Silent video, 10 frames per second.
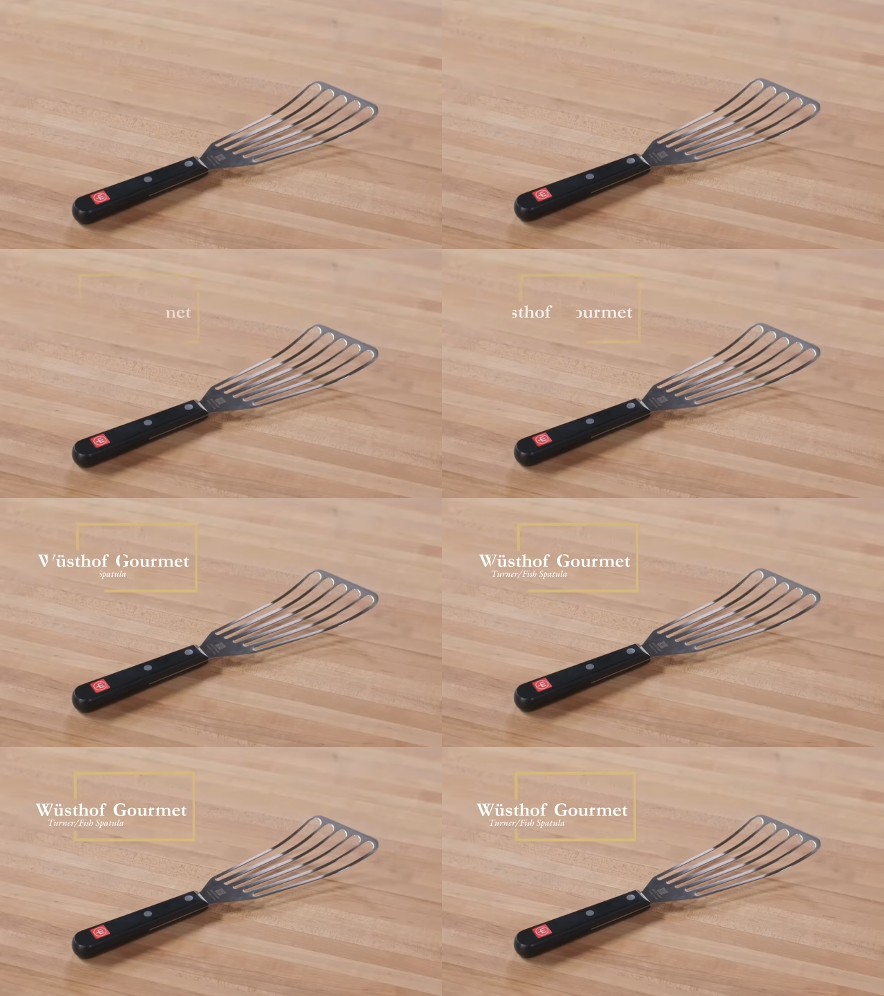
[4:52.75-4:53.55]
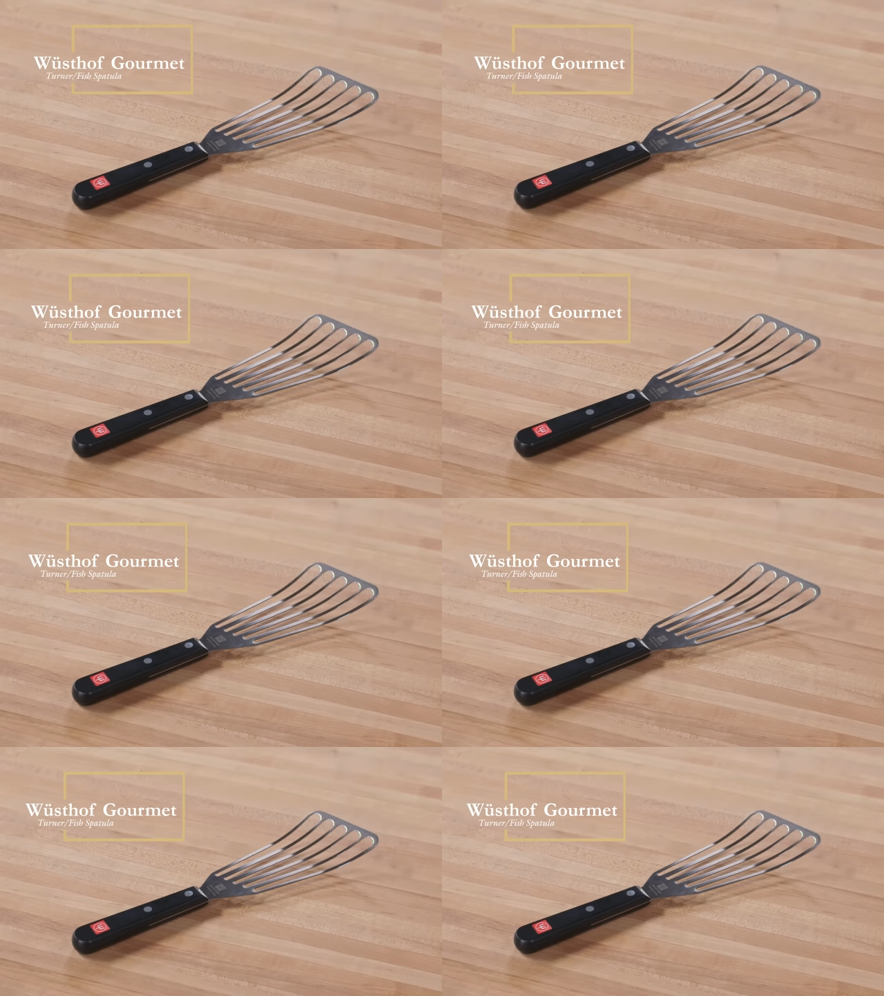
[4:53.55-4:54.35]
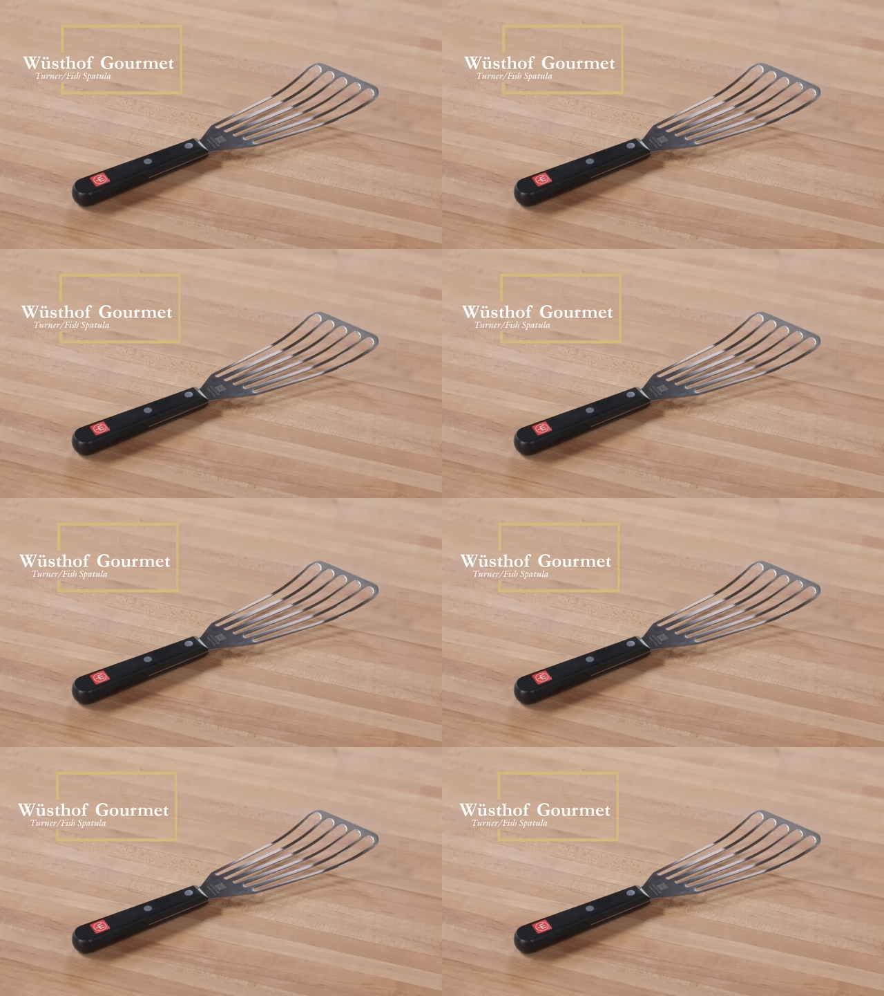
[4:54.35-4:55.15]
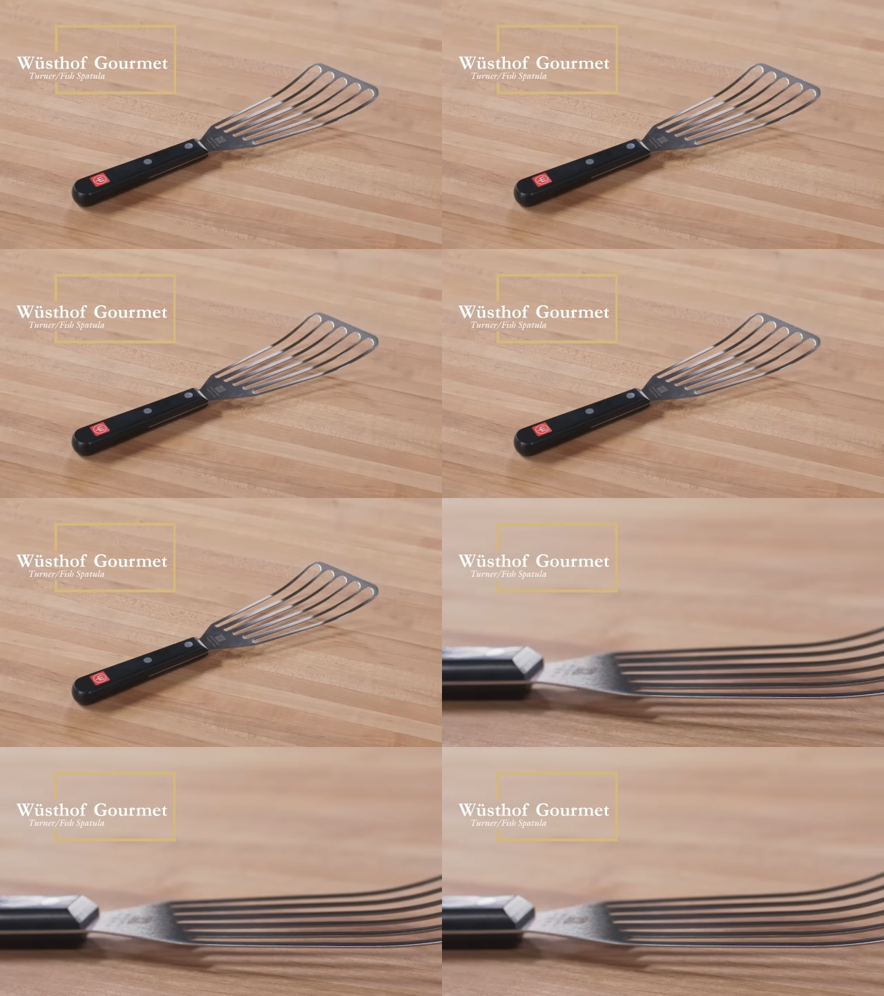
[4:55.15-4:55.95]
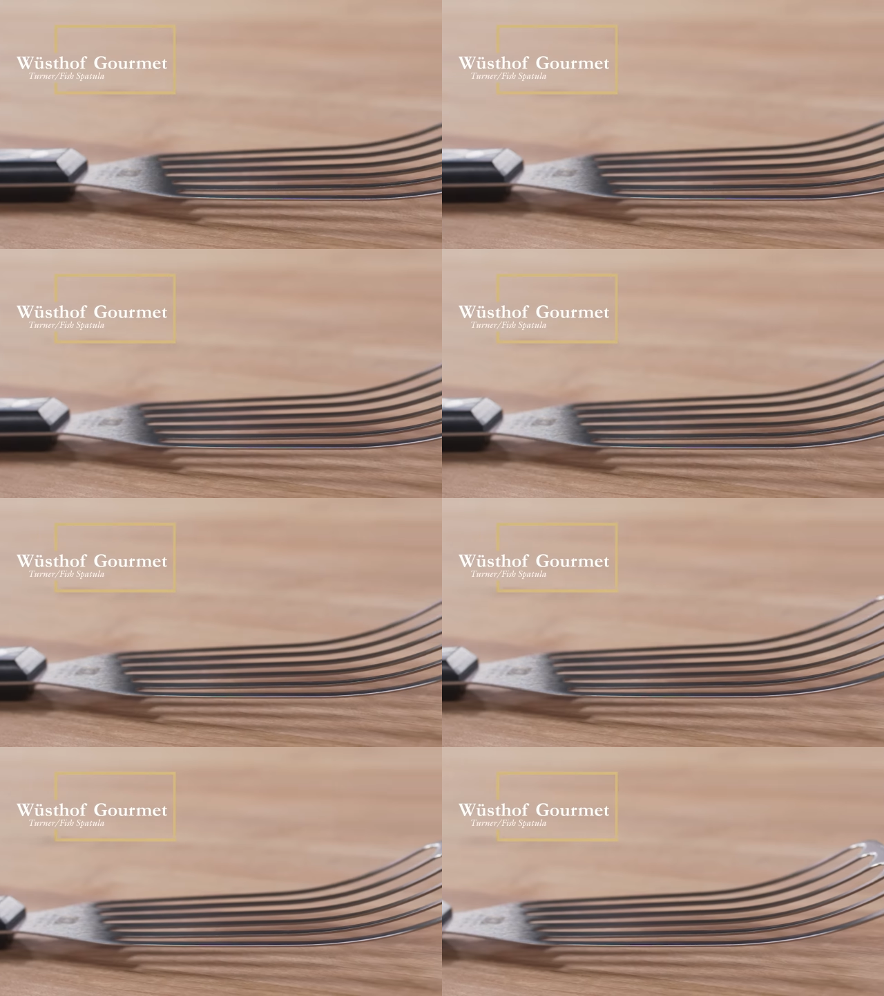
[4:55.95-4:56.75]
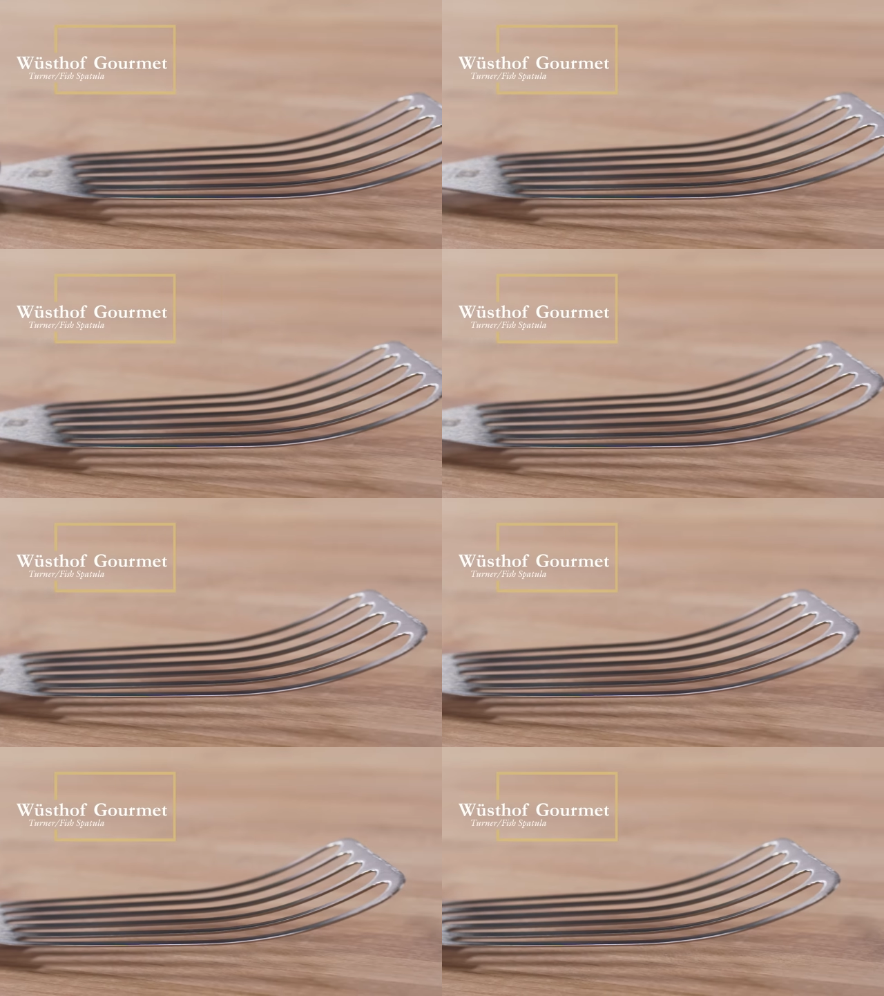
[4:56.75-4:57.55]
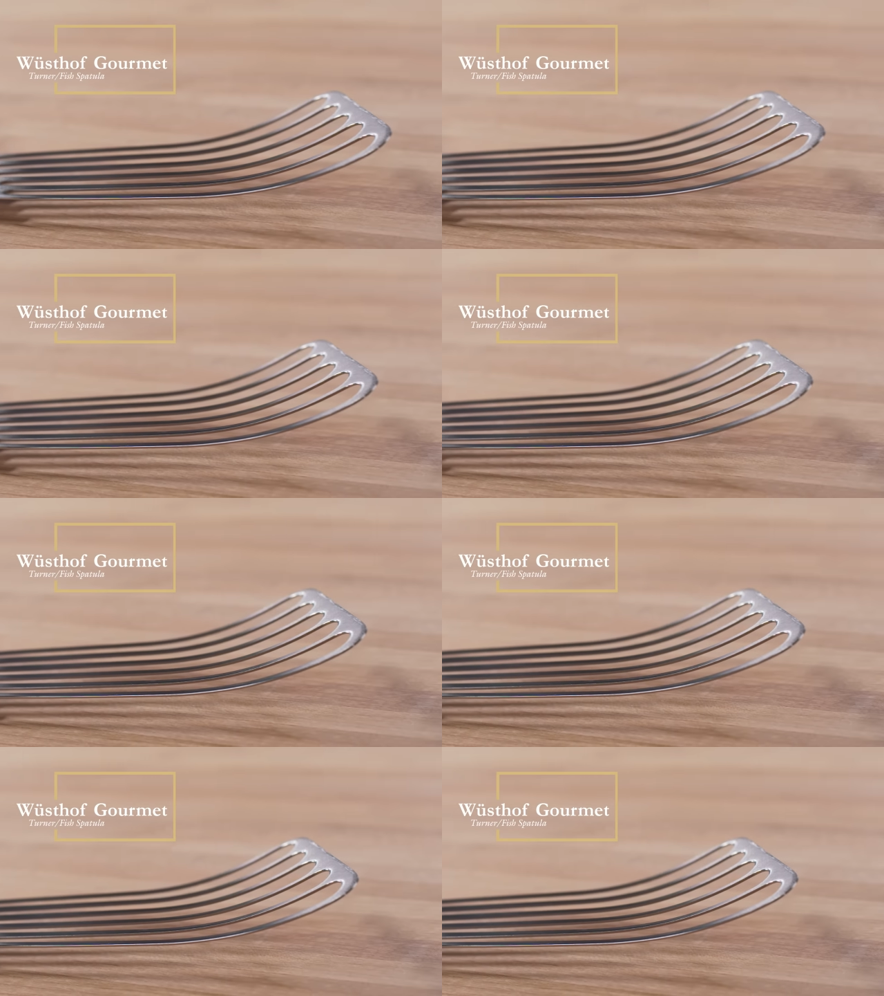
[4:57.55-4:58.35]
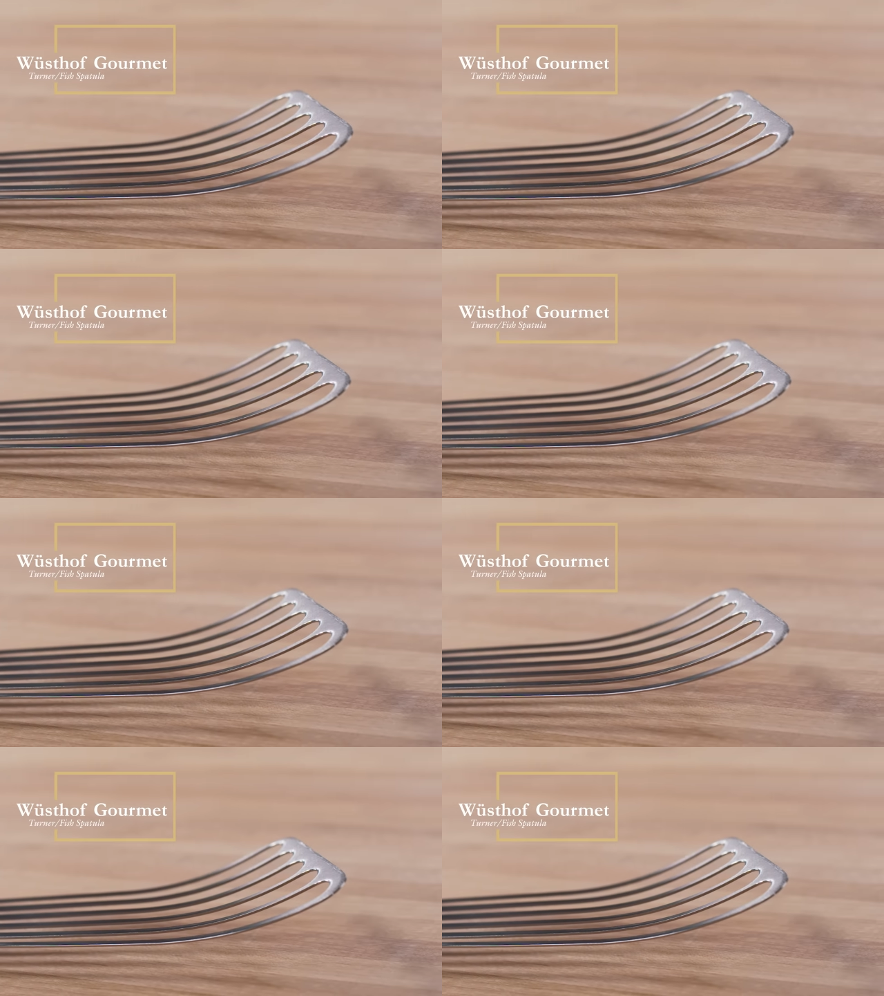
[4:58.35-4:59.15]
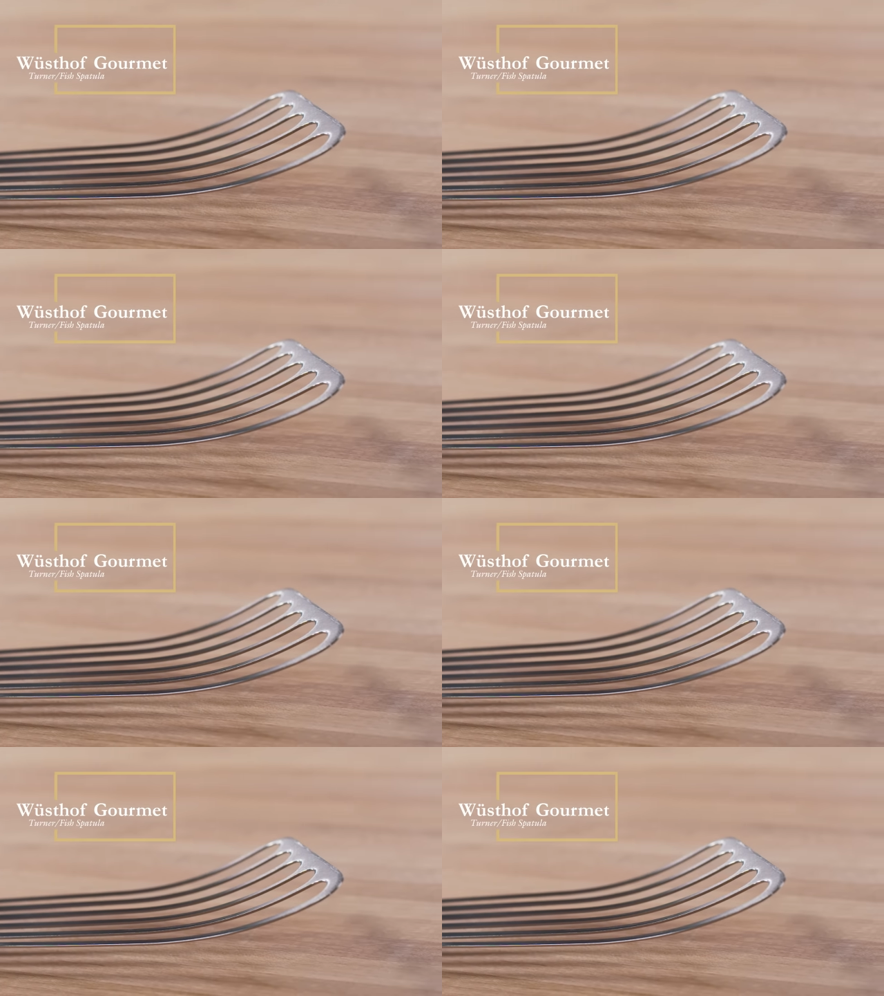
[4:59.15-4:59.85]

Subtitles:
No face is visible, so there are no lips to read.